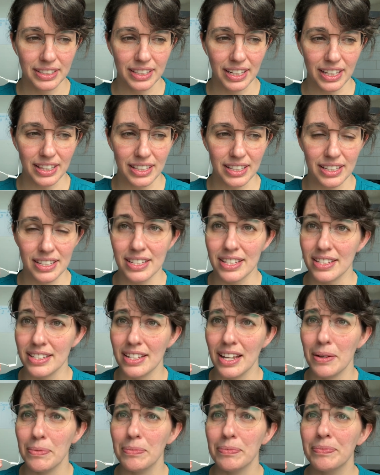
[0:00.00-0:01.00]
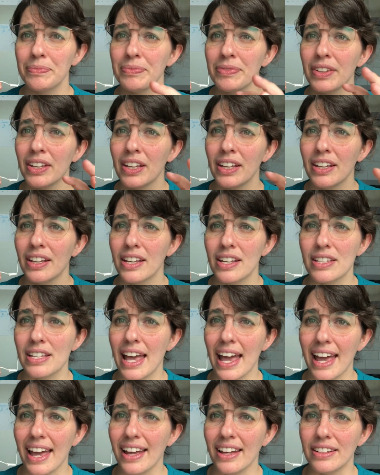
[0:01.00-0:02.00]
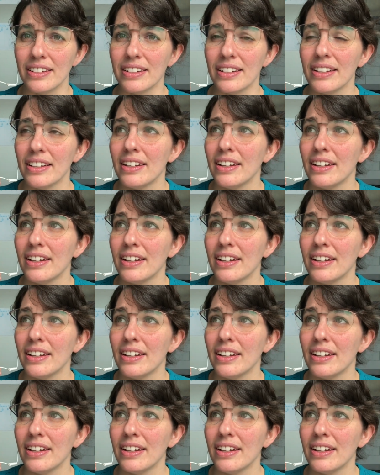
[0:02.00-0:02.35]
I think is his name, his hand,